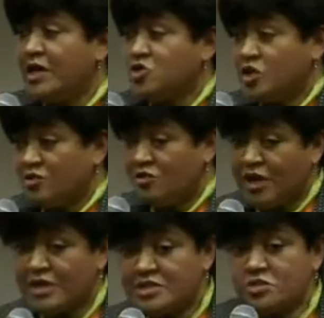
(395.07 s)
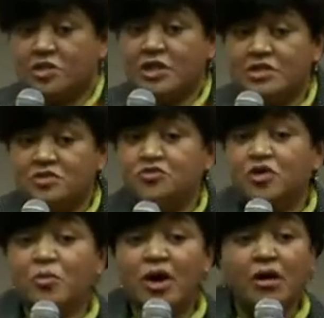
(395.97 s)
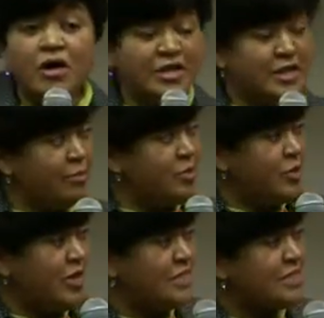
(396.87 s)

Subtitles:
Jeff has donated from RWS